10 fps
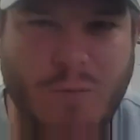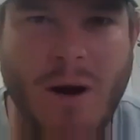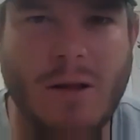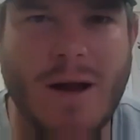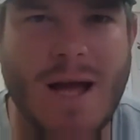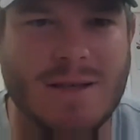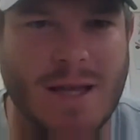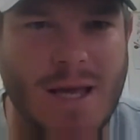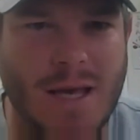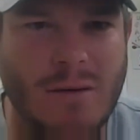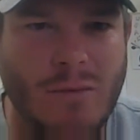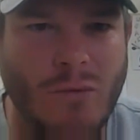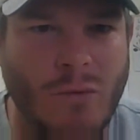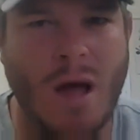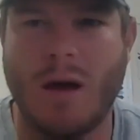sprinkler head's leaking,
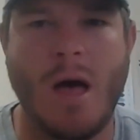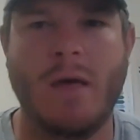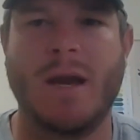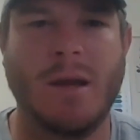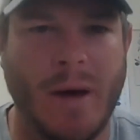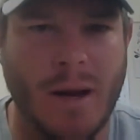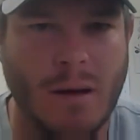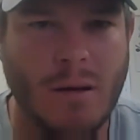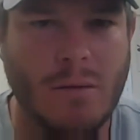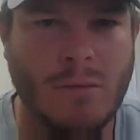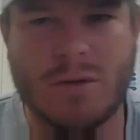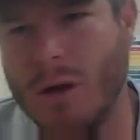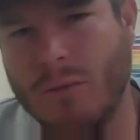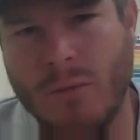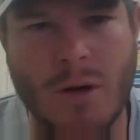we're not calling anybody. We'll just
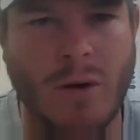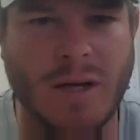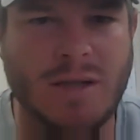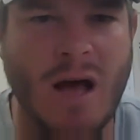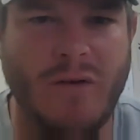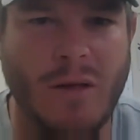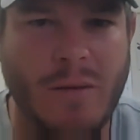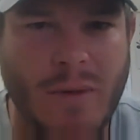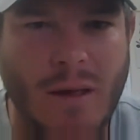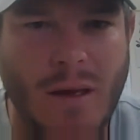go. We'll go get a shovel.